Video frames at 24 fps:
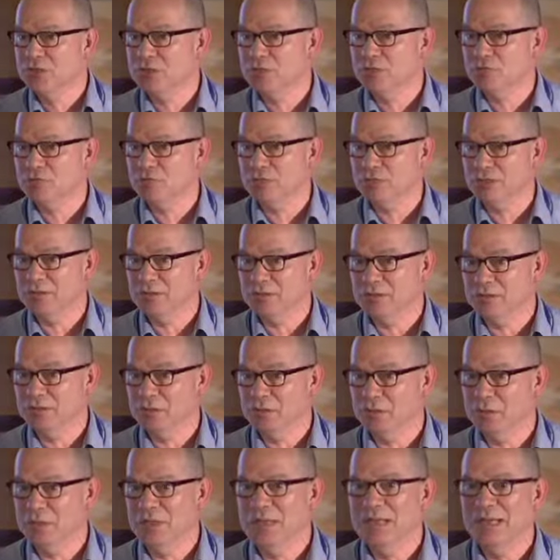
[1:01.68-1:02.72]
history.
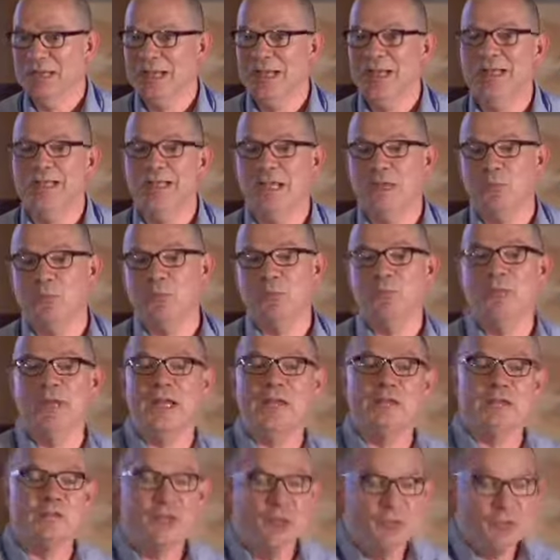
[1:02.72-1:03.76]
So again,
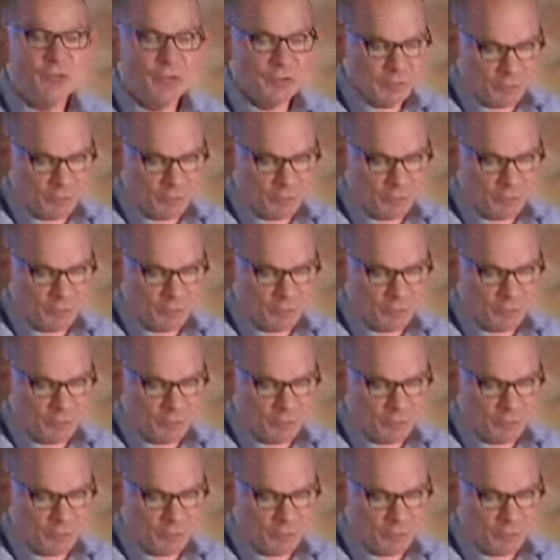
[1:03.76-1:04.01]
next time you're